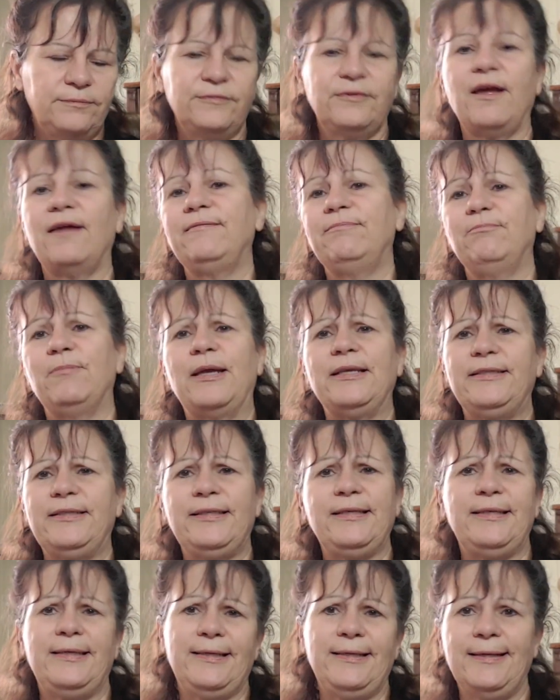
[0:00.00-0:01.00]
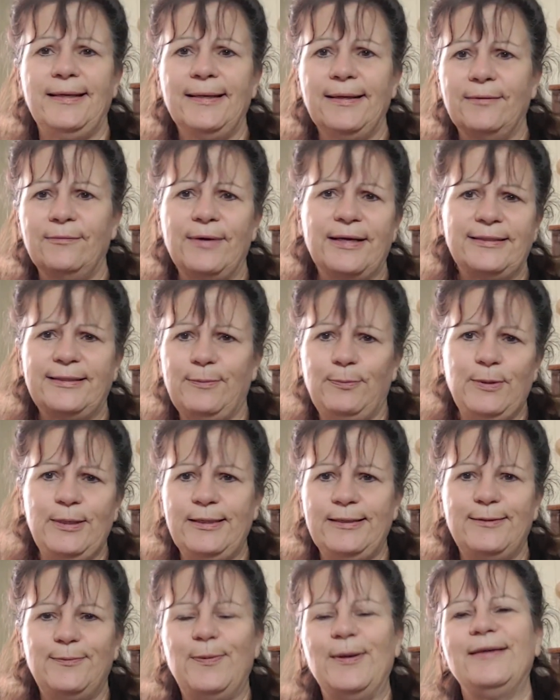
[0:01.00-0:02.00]
not my tea
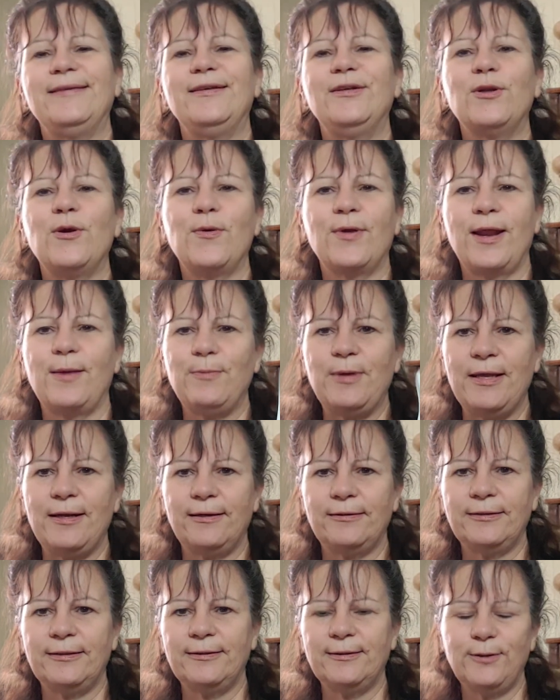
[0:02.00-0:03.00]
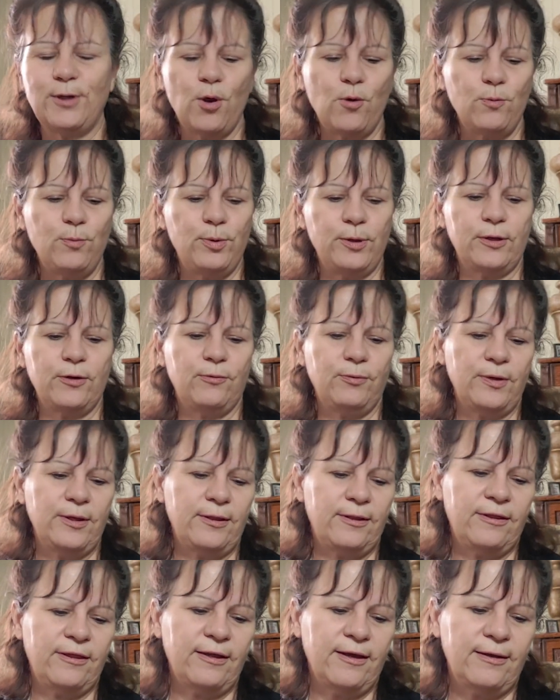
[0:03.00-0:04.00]
recipes, but you know what I mean, a little notebook
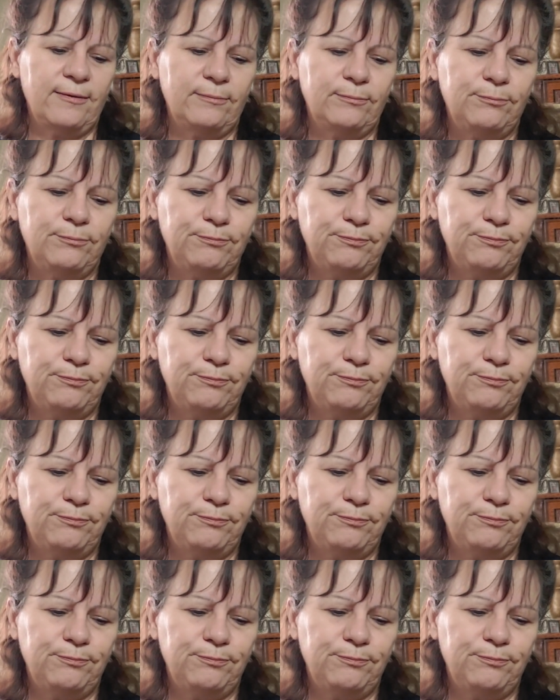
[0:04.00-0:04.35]
with um,